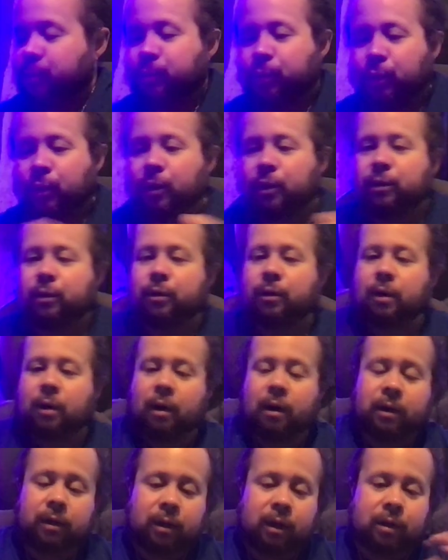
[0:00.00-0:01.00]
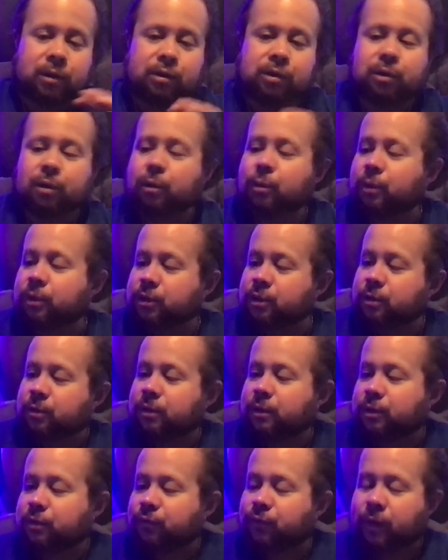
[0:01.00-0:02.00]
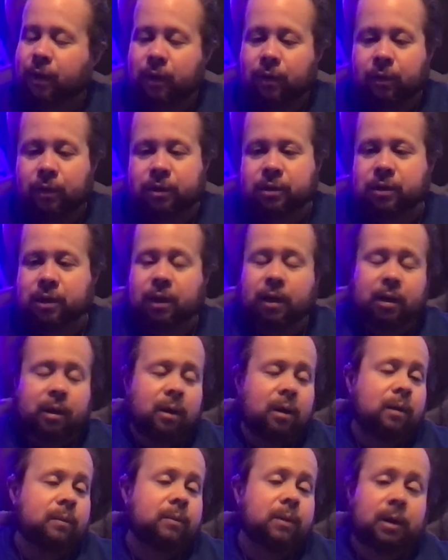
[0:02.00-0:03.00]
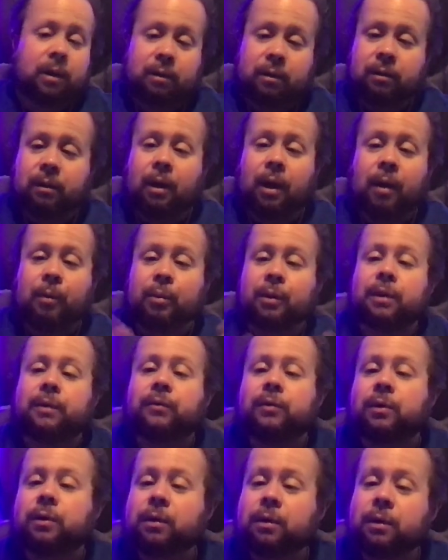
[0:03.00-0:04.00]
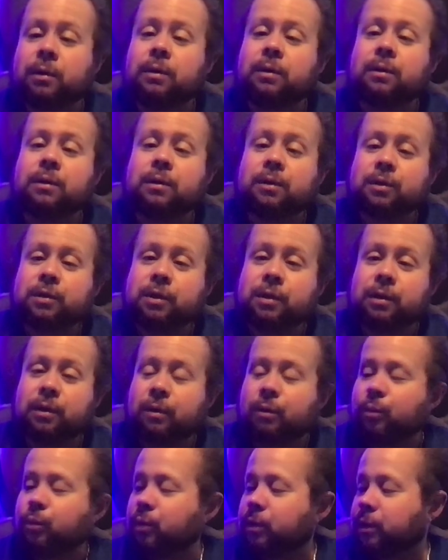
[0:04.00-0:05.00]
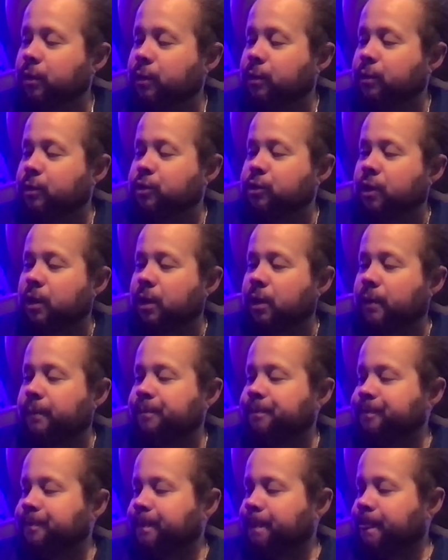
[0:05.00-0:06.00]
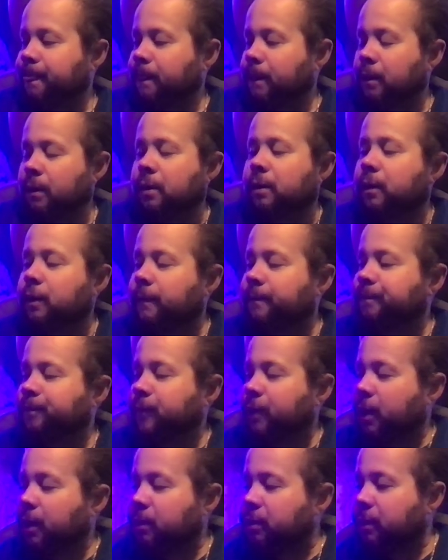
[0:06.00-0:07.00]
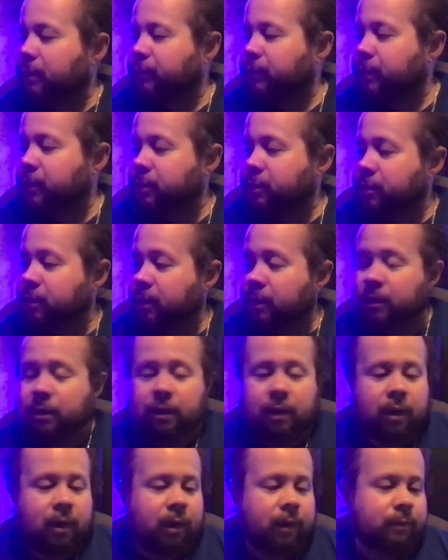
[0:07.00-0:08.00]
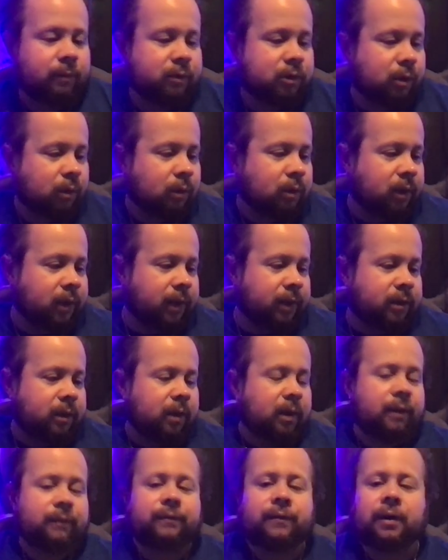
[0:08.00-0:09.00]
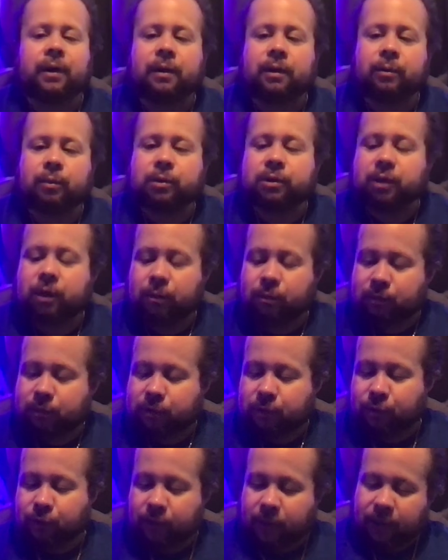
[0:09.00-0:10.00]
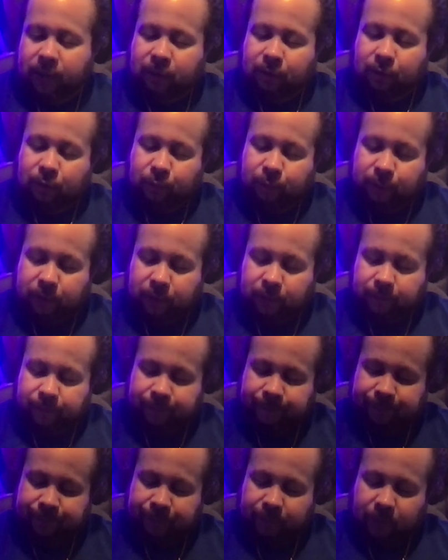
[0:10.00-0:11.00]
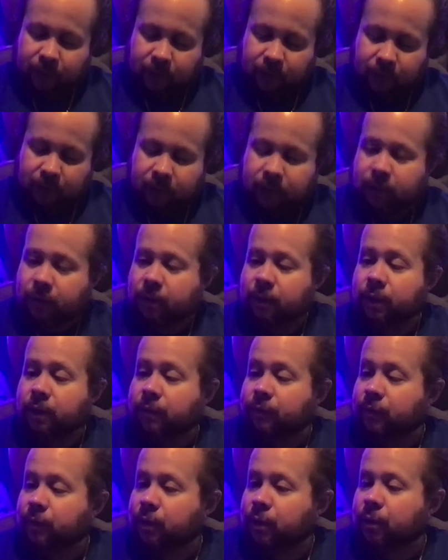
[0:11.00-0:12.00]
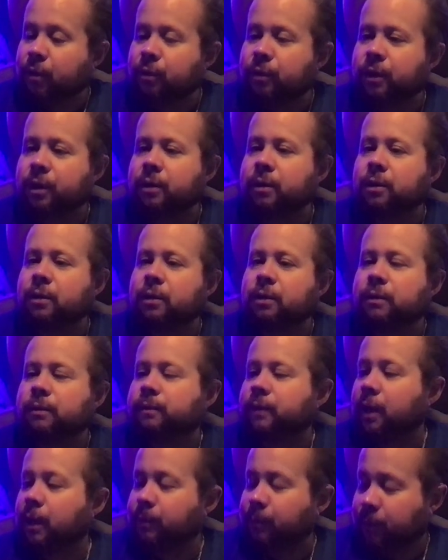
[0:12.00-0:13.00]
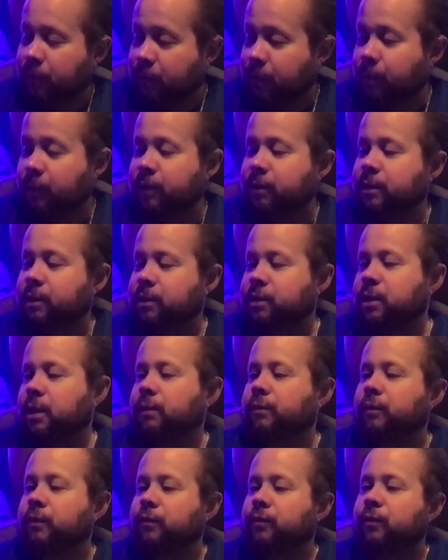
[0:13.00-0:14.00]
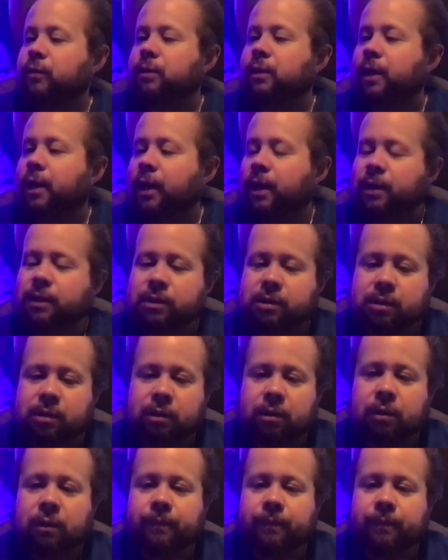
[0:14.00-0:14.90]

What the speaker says: poured her heart and soul into this fragrance, and I believe her. She did a really good job. I love this, and I'm so glad that I finally was able to crack it open, even though that I meant to save it for last.